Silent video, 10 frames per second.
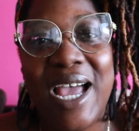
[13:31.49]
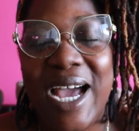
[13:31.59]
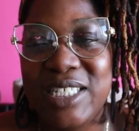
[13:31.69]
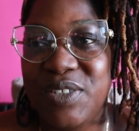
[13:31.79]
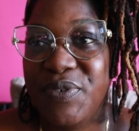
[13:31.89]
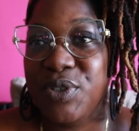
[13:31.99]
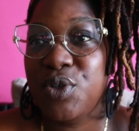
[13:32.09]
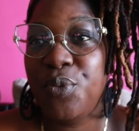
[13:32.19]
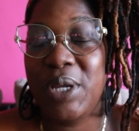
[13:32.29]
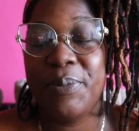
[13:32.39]
I just feel
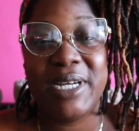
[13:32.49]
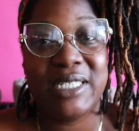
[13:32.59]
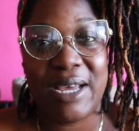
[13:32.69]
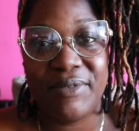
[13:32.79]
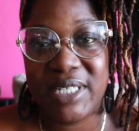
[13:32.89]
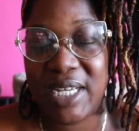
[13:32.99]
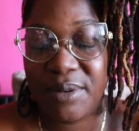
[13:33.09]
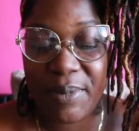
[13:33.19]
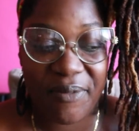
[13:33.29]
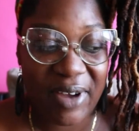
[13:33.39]
so weak because I haven't
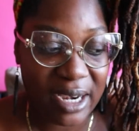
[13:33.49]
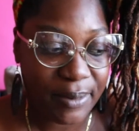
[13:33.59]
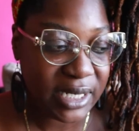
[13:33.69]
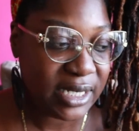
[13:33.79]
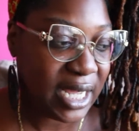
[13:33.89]
taken my vitamins